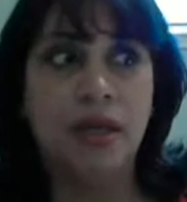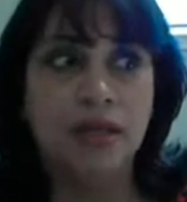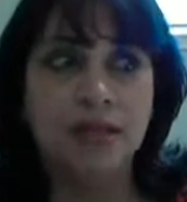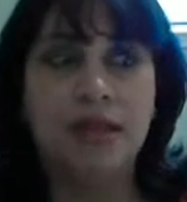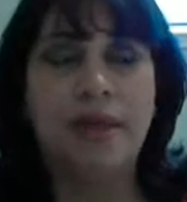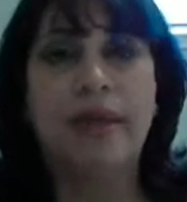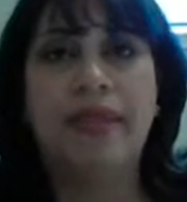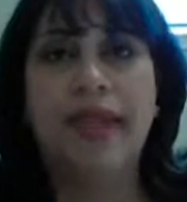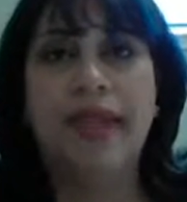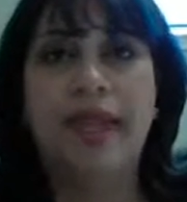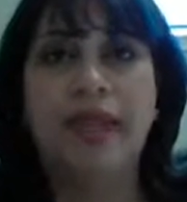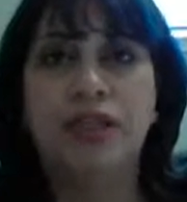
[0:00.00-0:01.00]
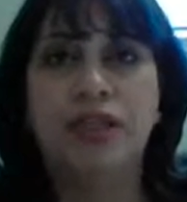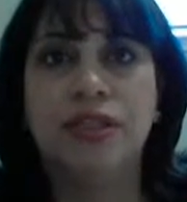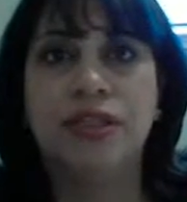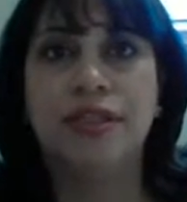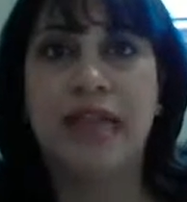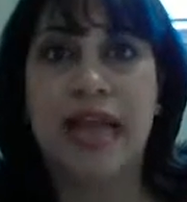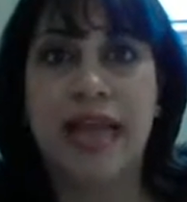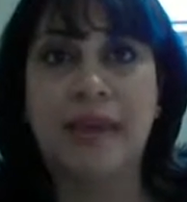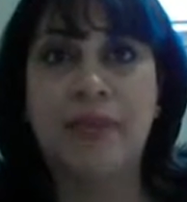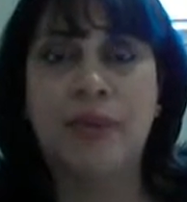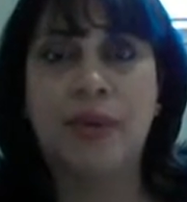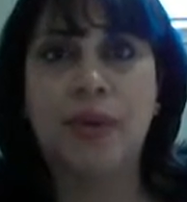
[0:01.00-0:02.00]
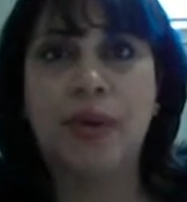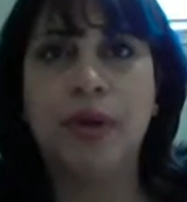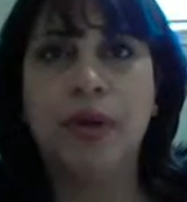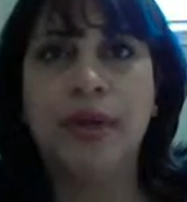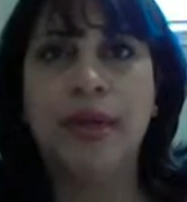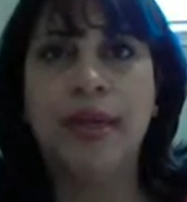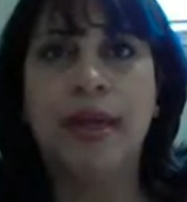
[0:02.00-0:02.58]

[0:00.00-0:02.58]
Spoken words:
some of the agents, since I am a broker,